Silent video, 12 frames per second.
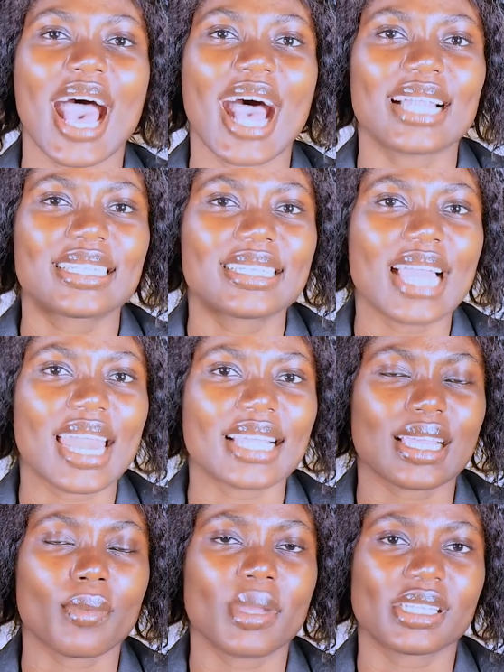A dear, and
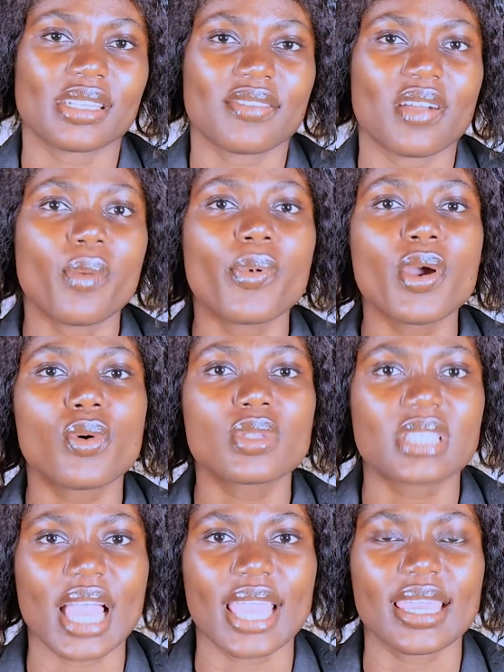I said, Master, come for
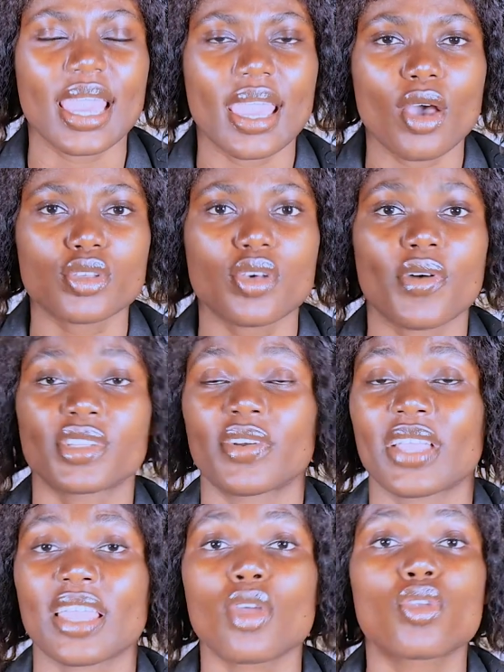you to a year or so for the
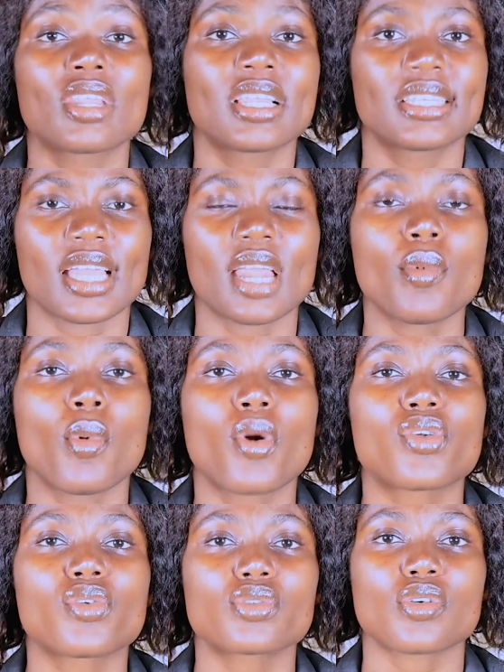way, and the animal
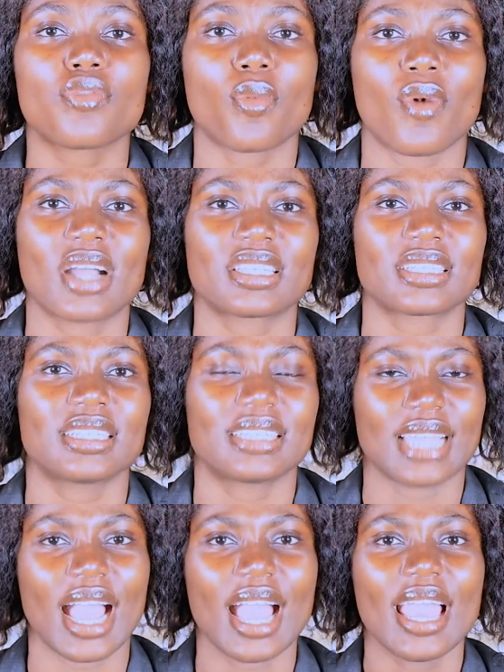will not so for watching,
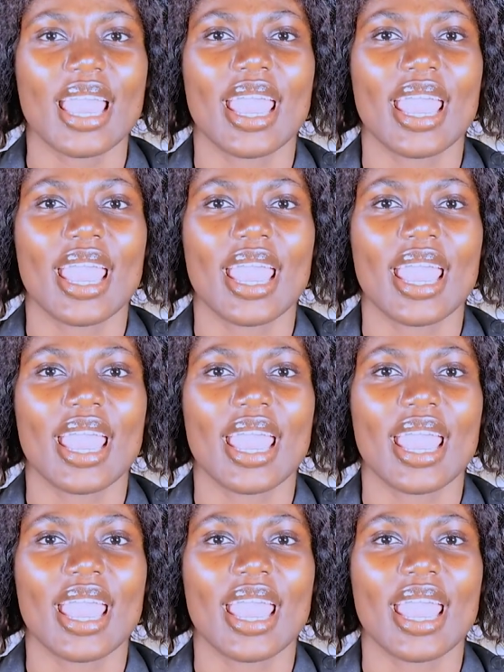dear.